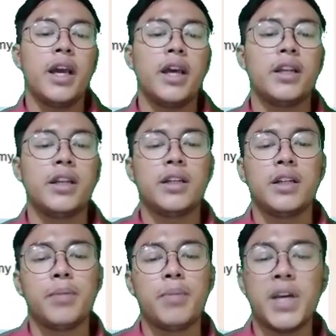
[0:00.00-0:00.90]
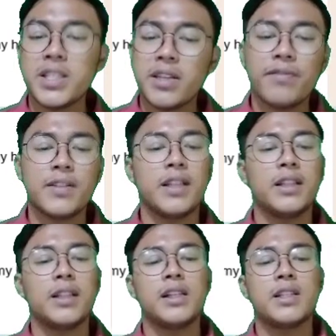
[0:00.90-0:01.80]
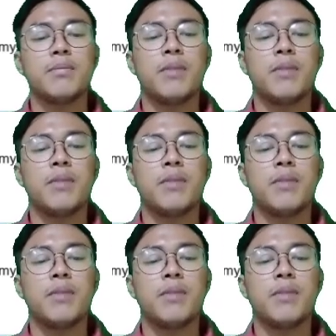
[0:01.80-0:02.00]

And the passive sentence,